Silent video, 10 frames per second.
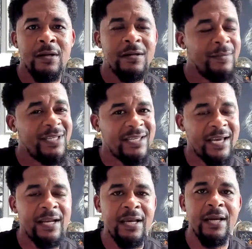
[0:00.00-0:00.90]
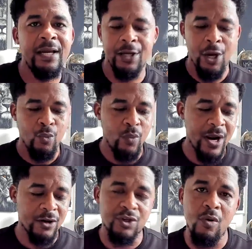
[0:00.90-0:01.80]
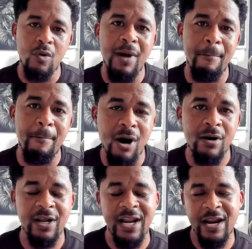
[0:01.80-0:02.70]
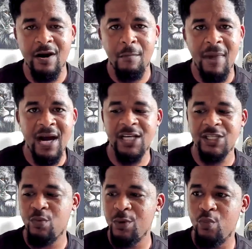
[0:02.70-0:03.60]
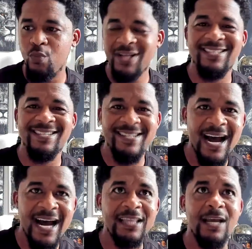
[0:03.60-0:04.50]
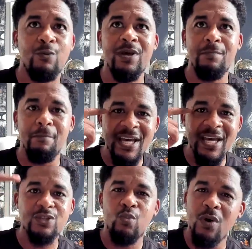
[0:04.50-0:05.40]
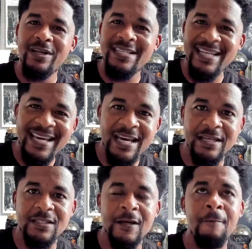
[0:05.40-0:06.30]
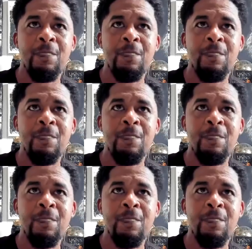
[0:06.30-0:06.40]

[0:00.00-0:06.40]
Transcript: Let me say it again. We are so bombarded in our minds with what's not that we miss what is.